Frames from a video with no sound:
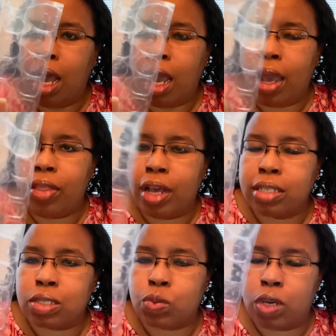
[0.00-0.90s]
And
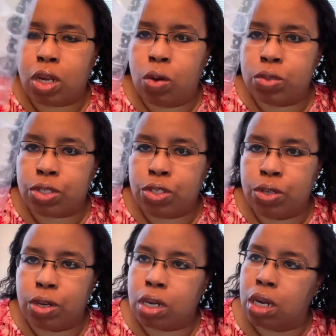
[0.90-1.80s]
that's what holds
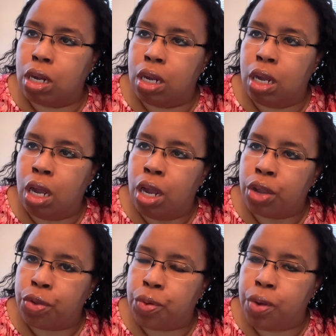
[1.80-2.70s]
your
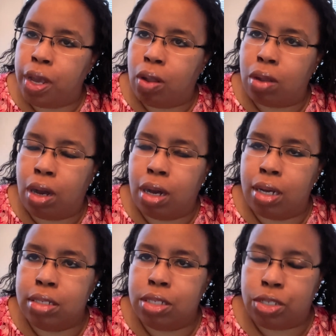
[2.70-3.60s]
nail
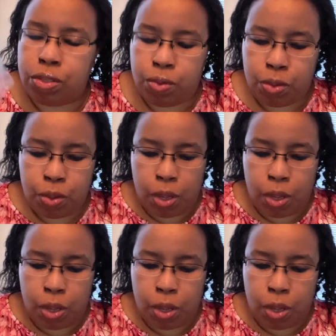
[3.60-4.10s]
on to,